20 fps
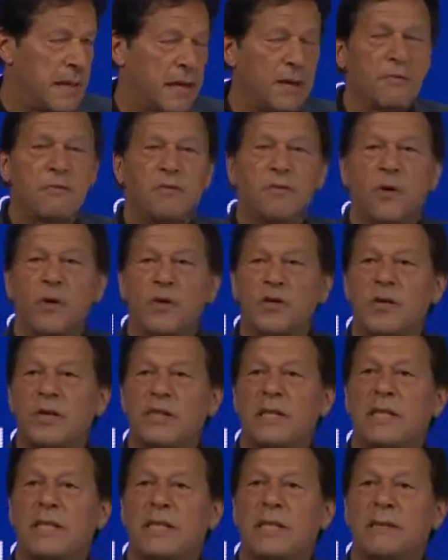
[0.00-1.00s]

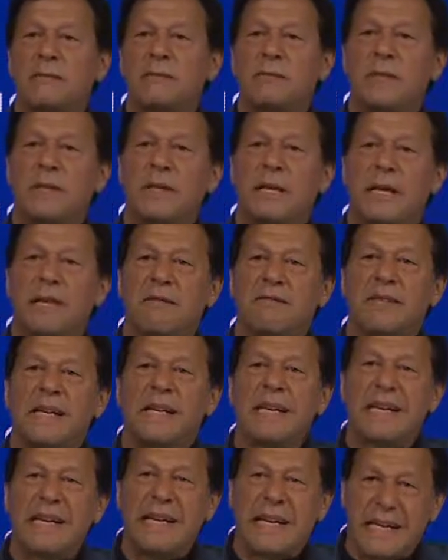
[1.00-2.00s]
Unfortunately, we have
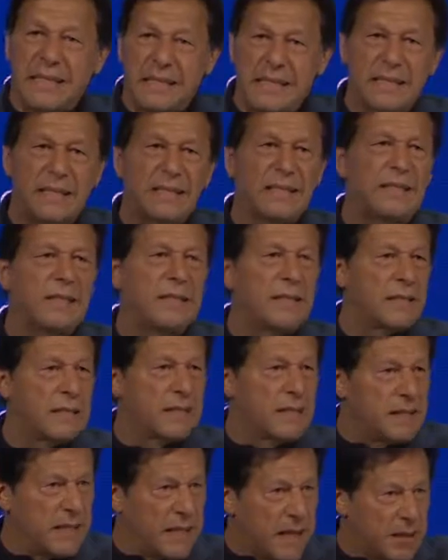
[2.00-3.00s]
neglected
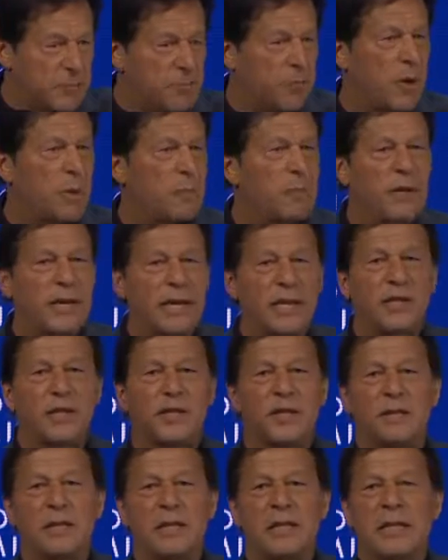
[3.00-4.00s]
this young
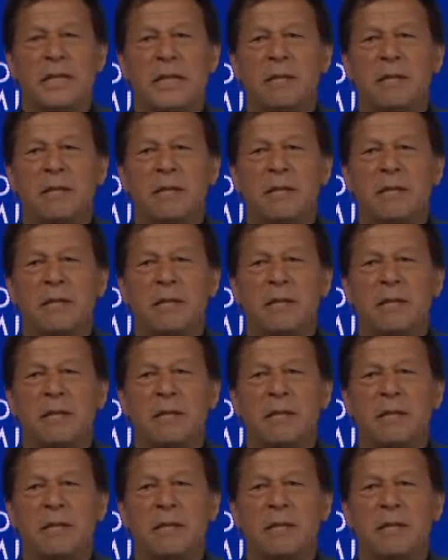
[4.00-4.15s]
population